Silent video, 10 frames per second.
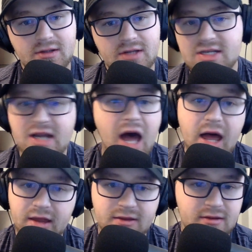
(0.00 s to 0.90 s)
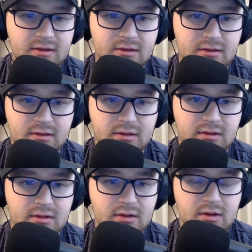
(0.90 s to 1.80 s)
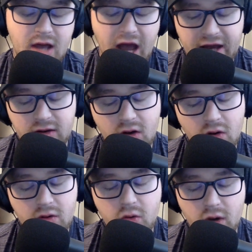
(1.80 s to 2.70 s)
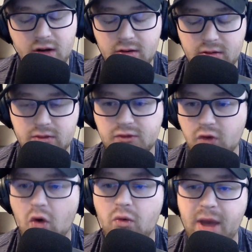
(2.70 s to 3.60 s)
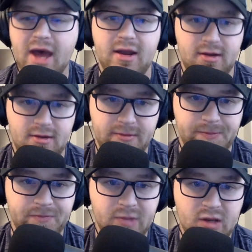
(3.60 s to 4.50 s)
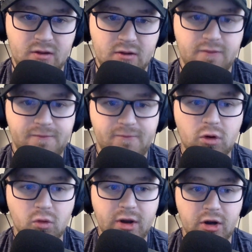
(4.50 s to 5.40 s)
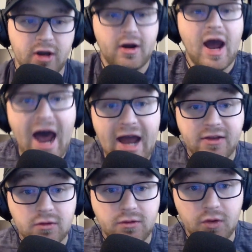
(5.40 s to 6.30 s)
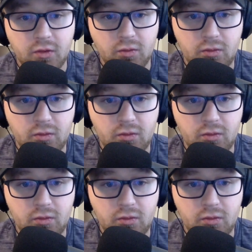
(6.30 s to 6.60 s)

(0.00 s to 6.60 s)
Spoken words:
He's not. I know you want to so bad for a winner here. I do too.